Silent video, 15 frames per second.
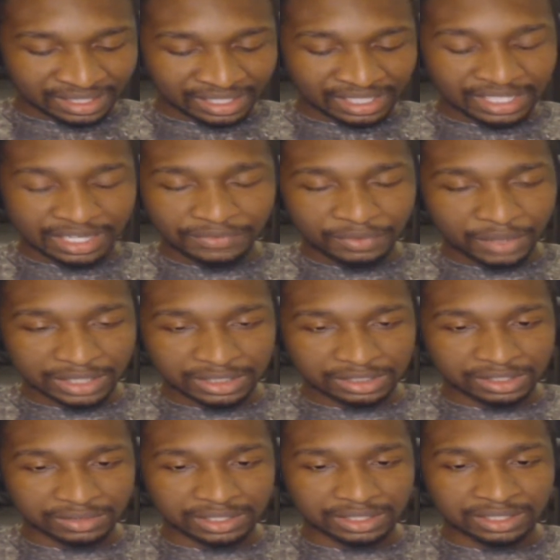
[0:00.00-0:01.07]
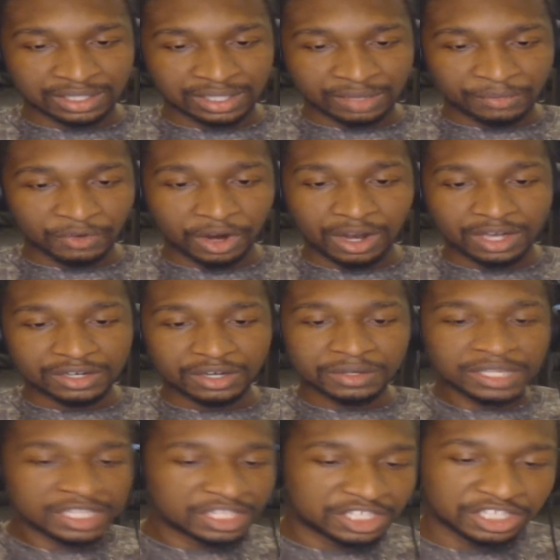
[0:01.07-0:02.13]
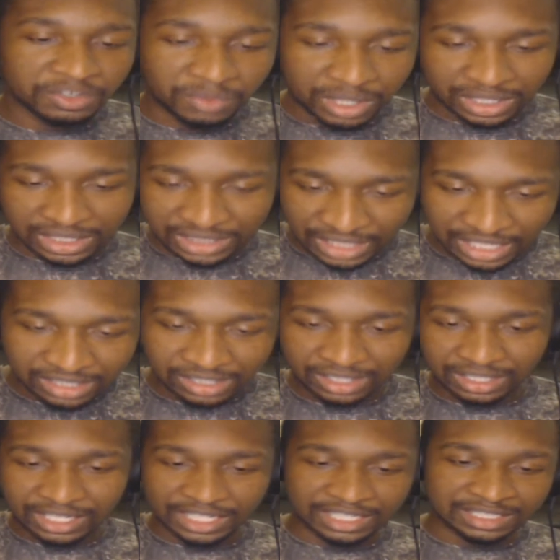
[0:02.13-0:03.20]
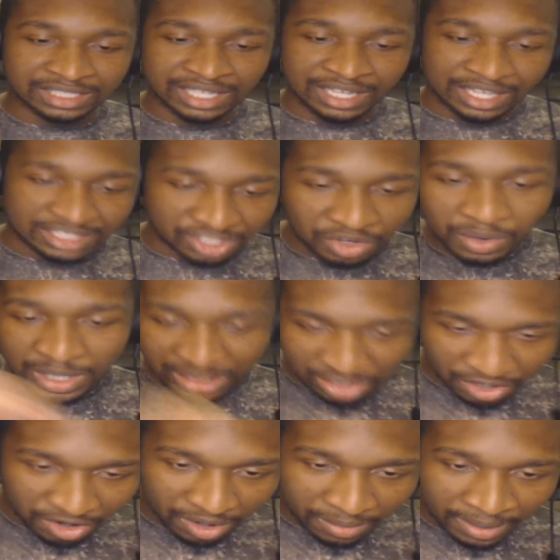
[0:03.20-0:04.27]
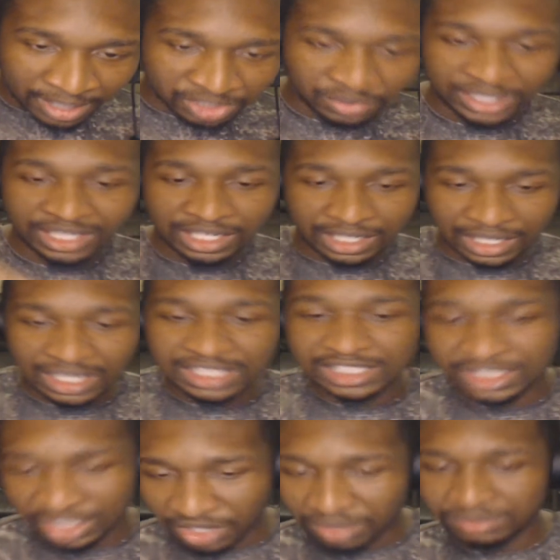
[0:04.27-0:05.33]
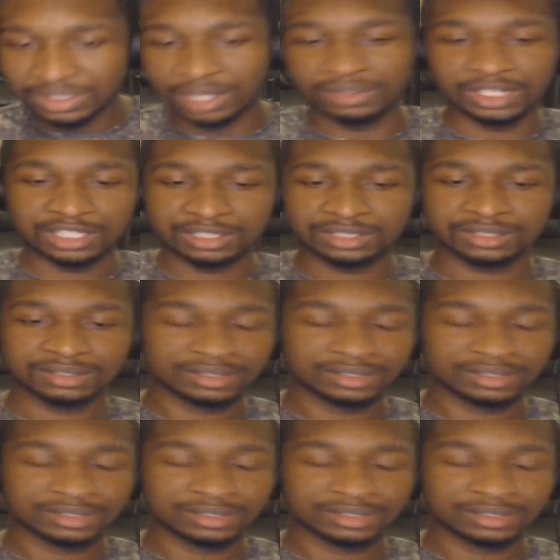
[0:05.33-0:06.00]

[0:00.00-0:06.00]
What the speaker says: He didn't even want the donut. For all I know, he could have wanted to take the glaze to his home so he could glaze his own donuts.